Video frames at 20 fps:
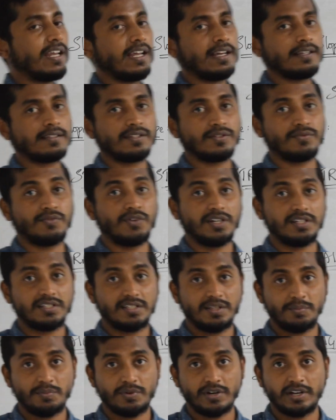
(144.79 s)
axis? What is the
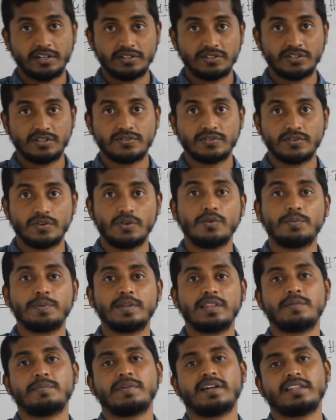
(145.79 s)
importance of slope
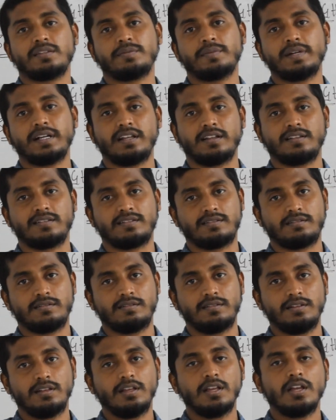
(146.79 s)
in the mathematics?
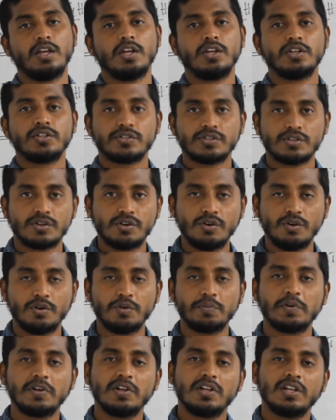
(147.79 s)

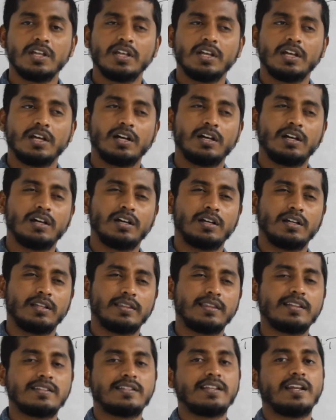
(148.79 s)
Slope.
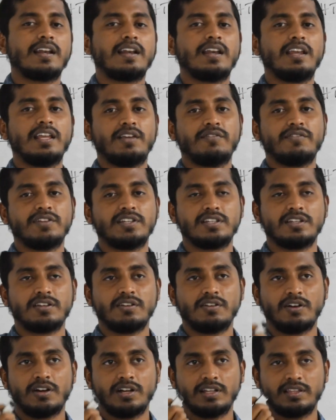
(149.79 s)
The general equation
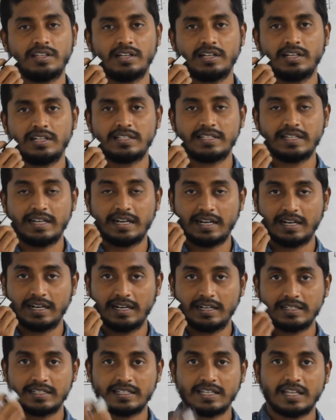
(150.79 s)
or the
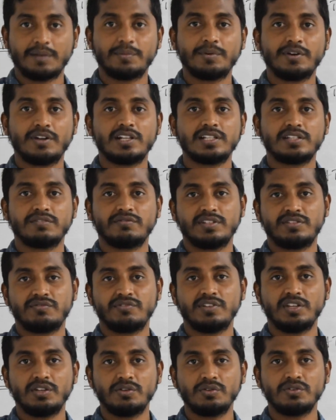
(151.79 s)
general terminals which we
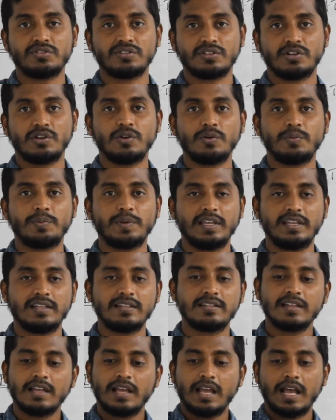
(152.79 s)
use slope
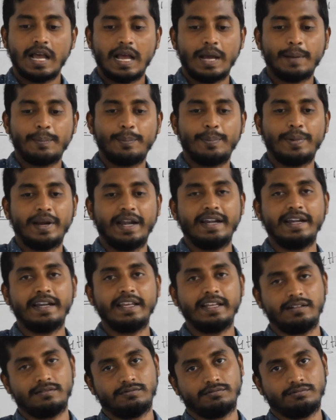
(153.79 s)
is a
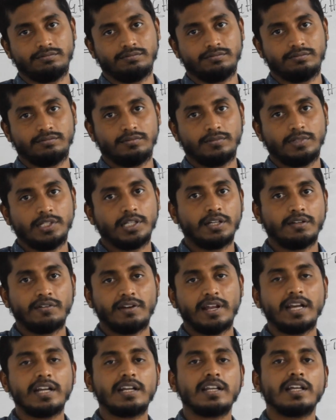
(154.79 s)
bending,
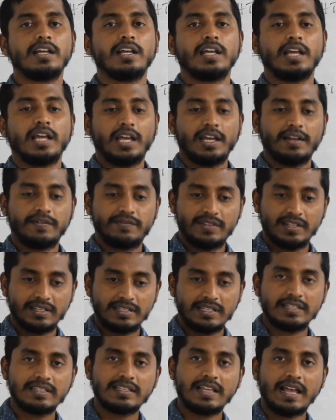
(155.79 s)
right? If this
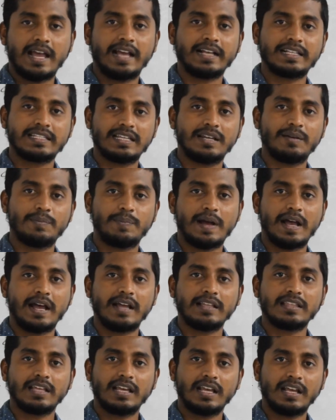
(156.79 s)
is the axial
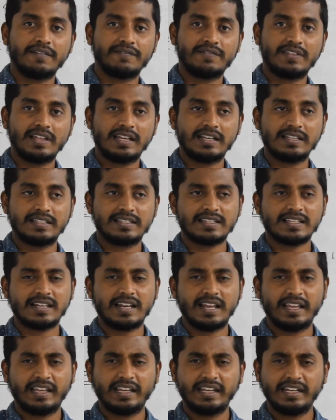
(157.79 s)
path, if there is
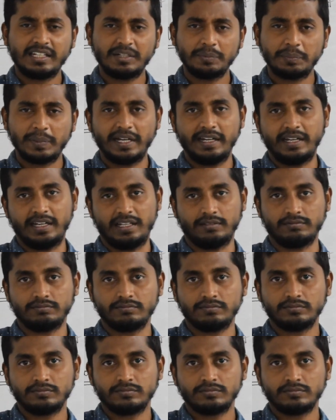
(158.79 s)
slight bending,